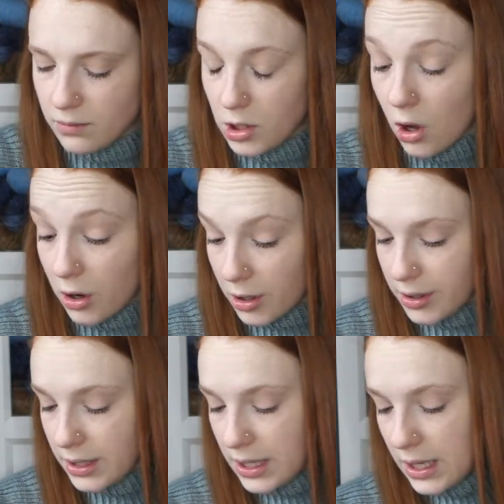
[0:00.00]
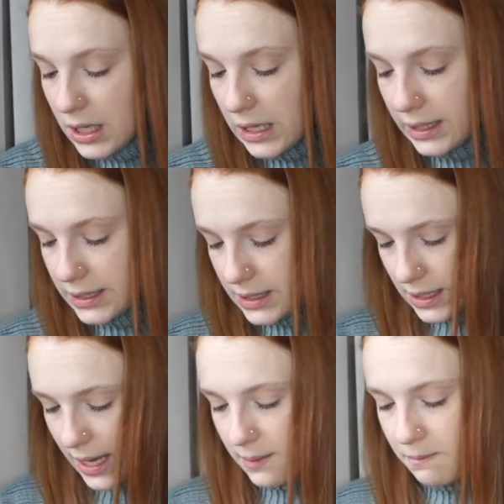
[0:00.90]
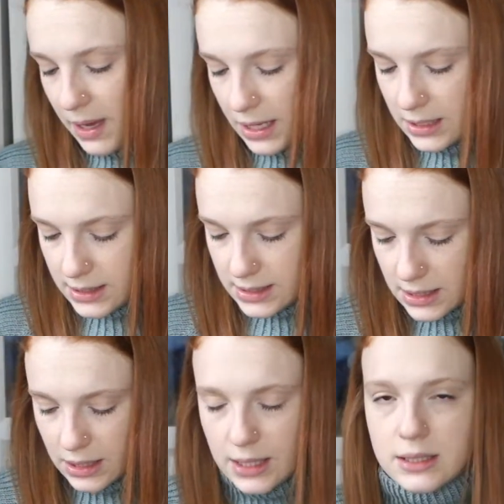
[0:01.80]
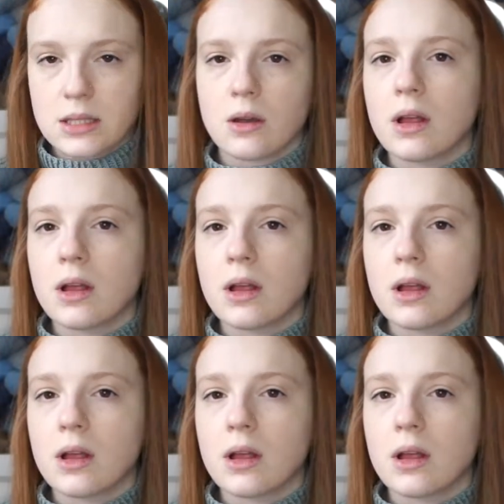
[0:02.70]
yarn on a DK base. I think it's their